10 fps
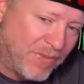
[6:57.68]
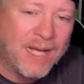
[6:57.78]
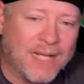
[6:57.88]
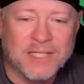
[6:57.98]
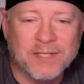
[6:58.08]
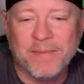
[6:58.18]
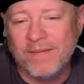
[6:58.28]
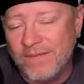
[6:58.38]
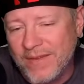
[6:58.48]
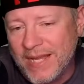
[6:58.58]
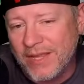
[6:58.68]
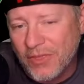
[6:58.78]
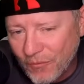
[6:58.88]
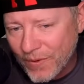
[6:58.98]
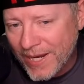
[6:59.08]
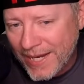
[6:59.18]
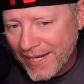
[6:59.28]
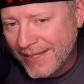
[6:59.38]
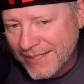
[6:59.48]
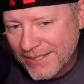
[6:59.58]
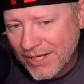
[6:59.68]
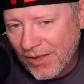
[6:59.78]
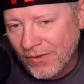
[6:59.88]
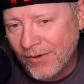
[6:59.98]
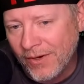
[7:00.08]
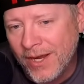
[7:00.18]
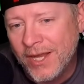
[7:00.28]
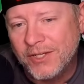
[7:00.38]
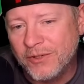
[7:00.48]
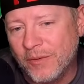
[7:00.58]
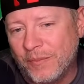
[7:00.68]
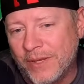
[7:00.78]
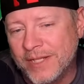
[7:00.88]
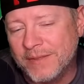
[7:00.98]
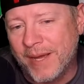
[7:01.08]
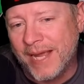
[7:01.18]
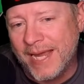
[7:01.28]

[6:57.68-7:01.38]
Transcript: the Huntsman V3 in this color to replace my